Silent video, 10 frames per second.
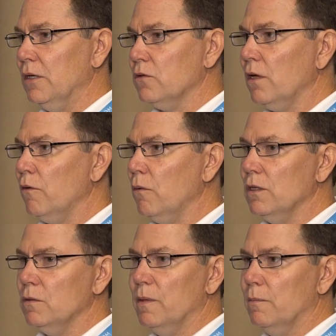know, Software
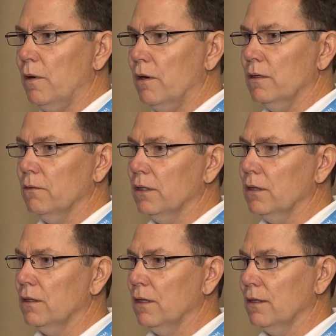One's been partnered
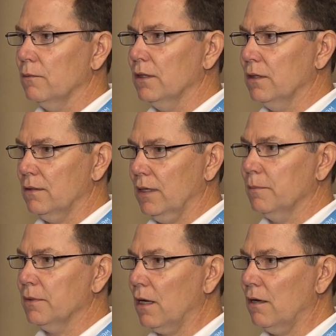with the
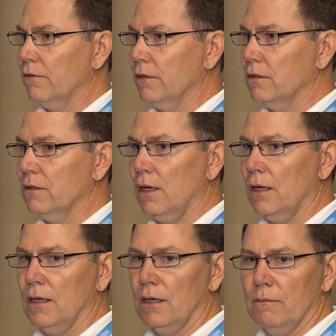SAMS conference
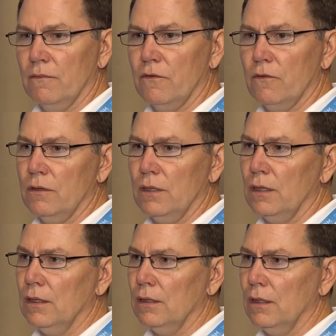for
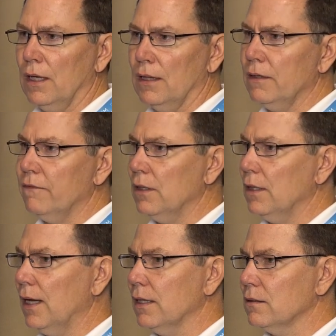the
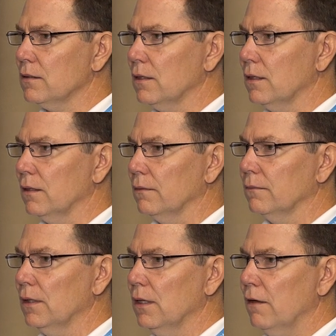last
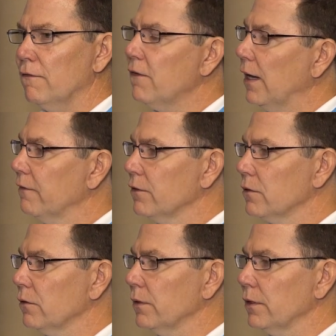5 or
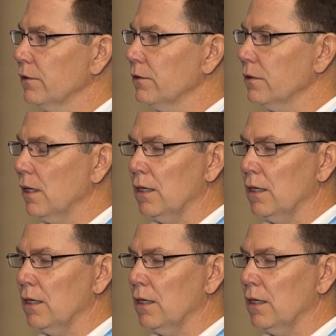so years,